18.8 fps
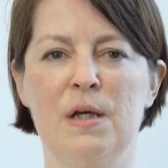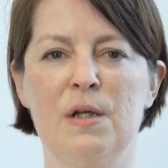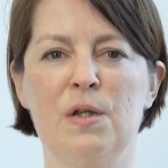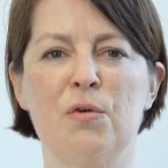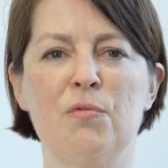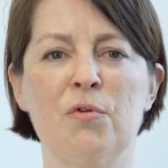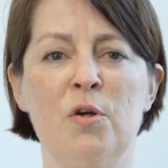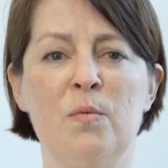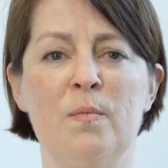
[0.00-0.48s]

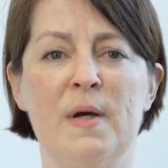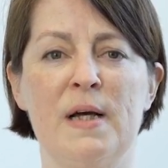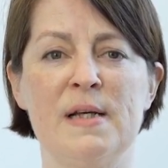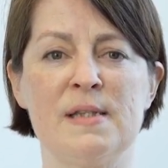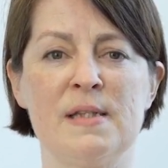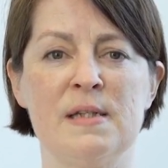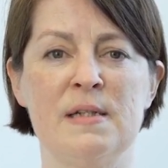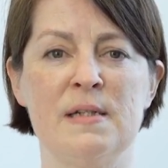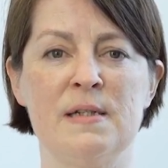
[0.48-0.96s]
The group
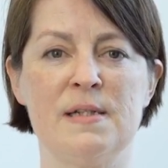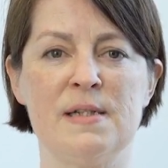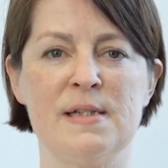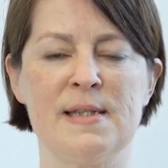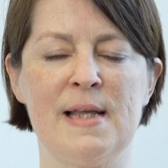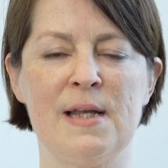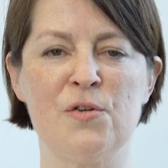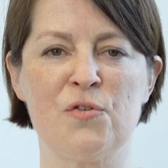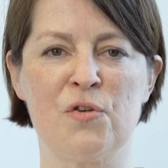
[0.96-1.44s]
has a
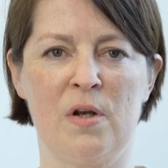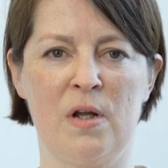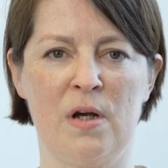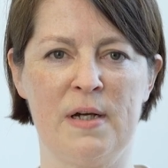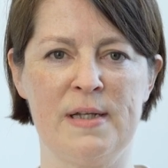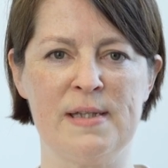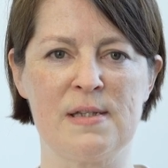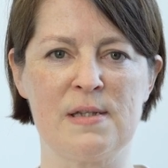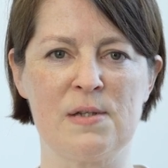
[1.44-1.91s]

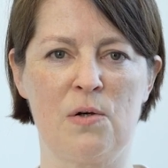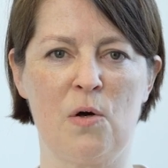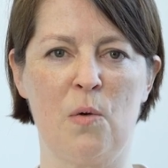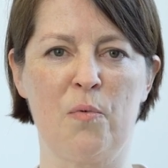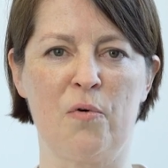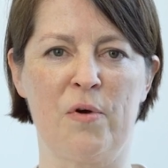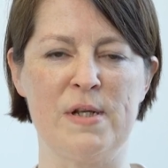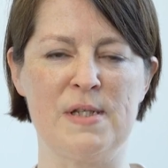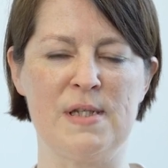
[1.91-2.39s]
decentralised
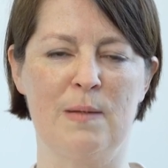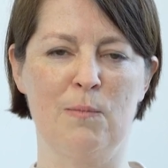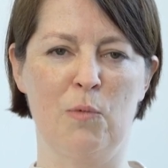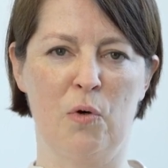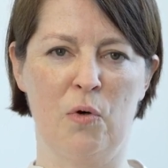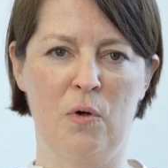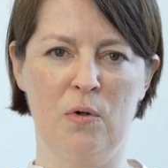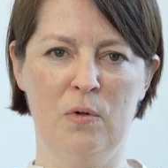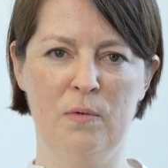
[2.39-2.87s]
operating
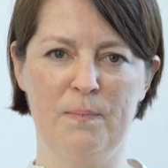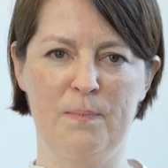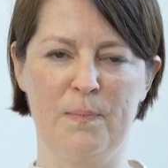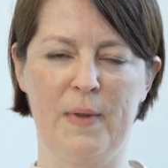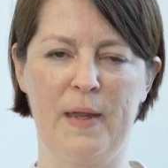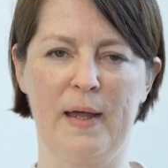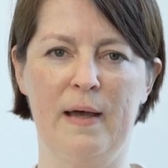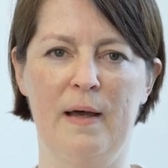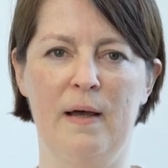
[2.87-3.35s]
model
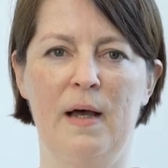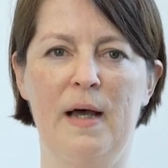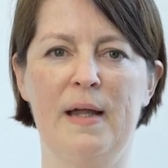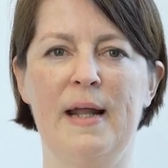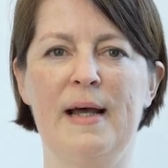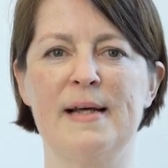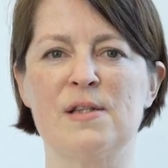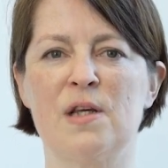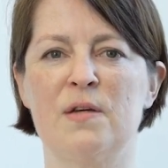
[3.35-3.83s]

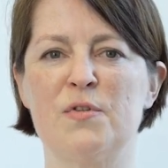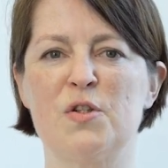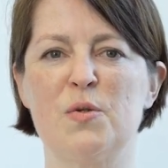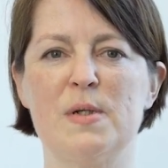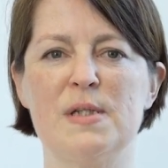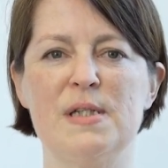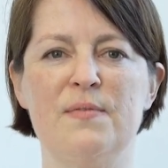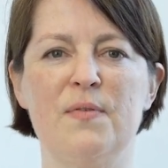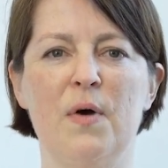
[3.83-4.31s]
and has over
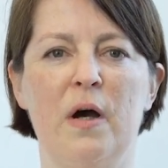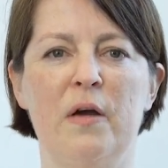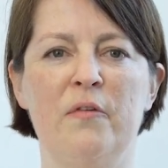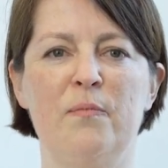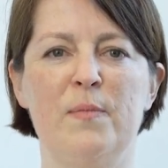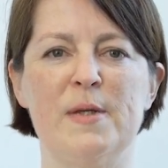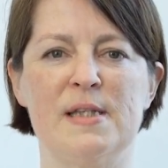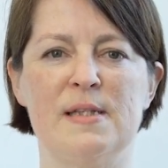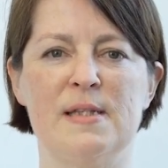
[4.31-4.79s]

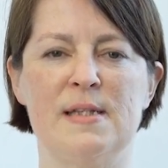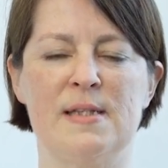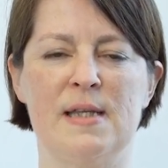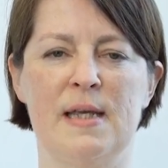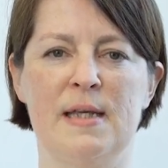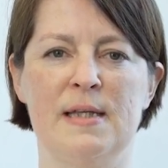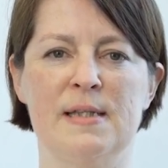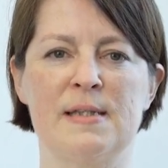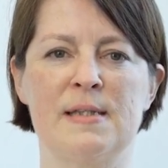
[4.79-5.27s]
25
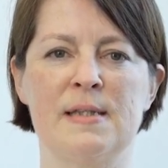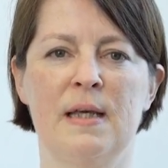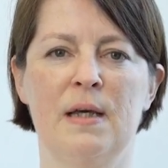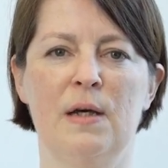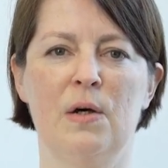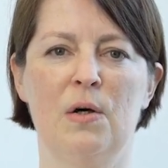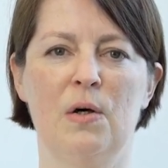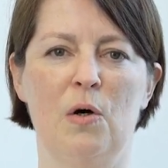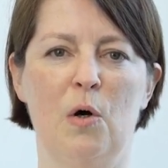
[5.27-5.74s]
businesses
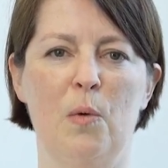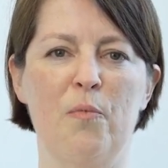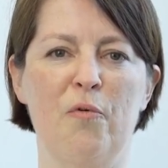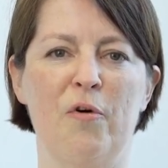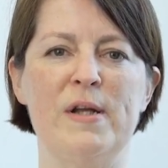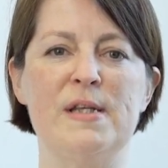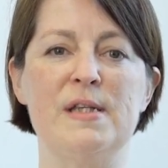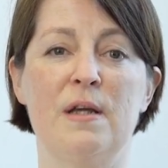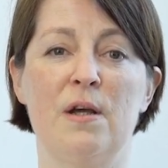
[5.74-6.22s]

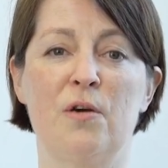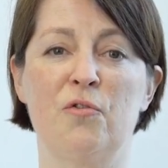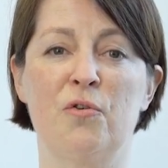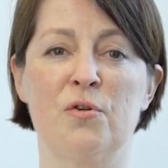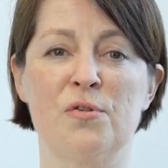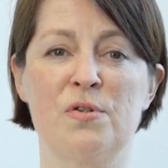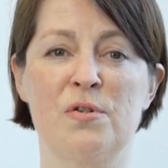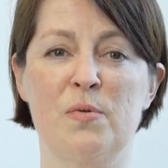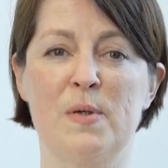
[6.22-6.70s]
operating
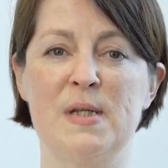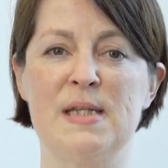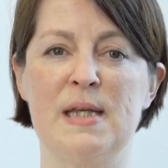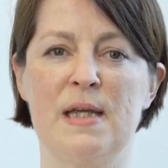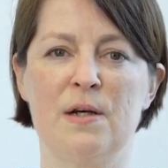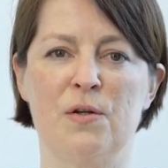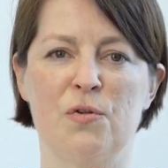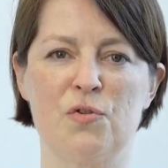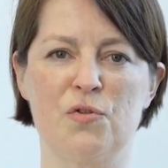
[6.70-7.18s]
across 20
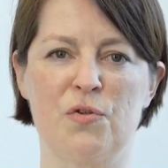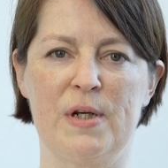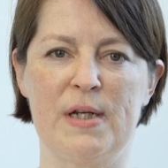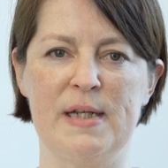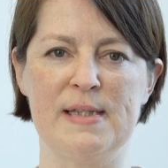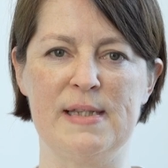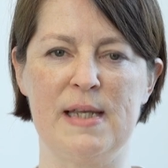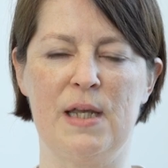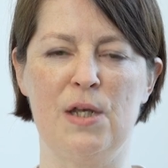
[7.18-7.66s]

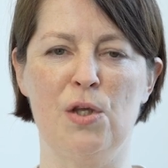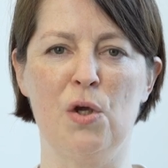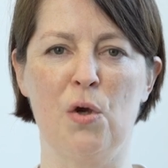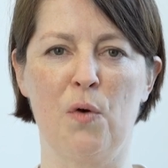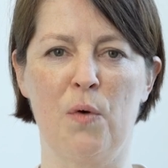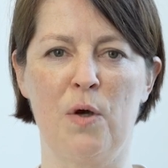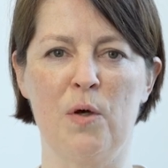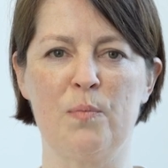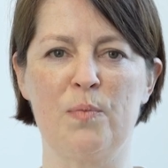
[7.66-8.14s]
countries in
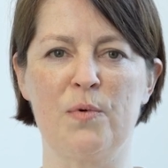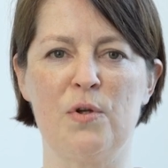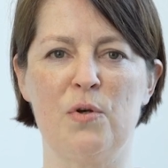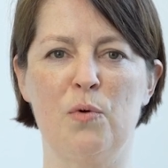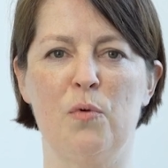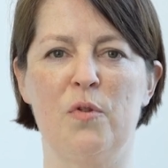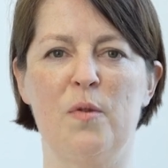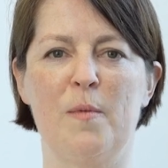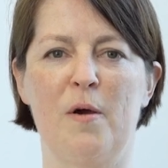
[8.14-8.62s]
Europe,
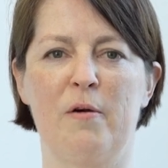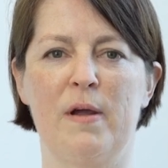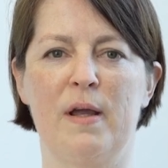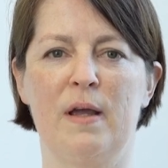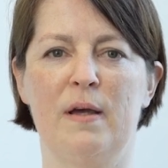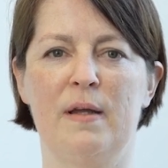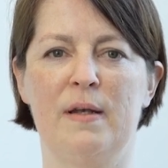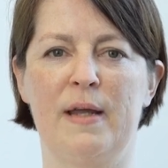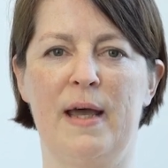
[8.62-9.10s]
North
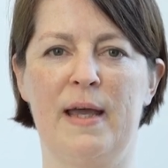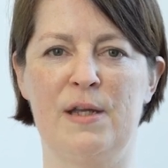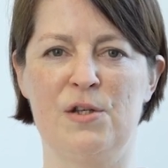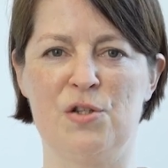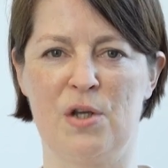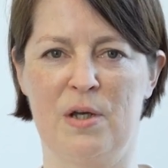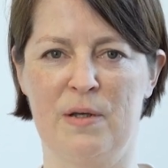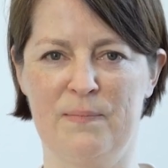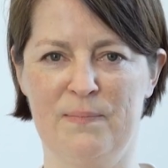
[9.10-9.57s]
America and
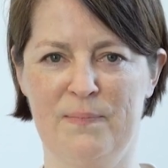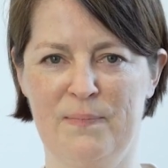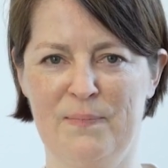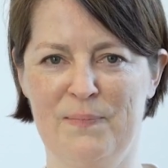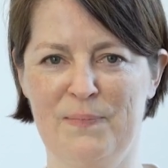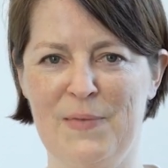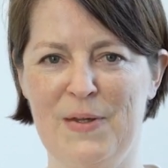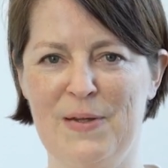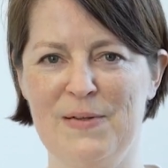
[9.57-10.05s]
Asia.
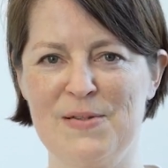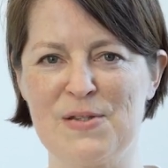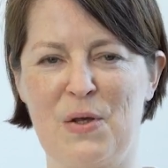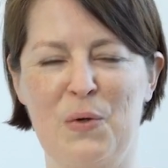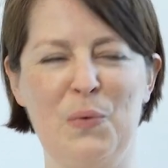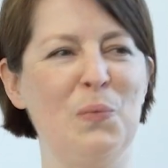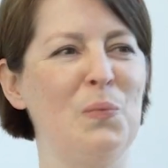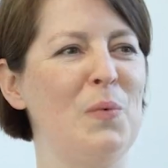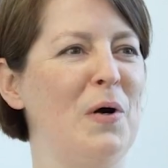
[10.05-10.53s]

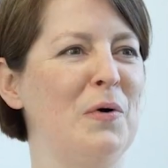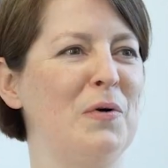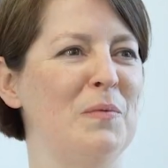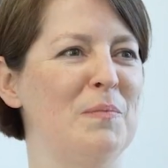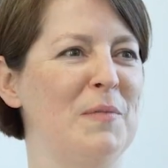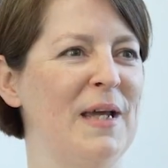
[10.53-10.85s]
So welcome,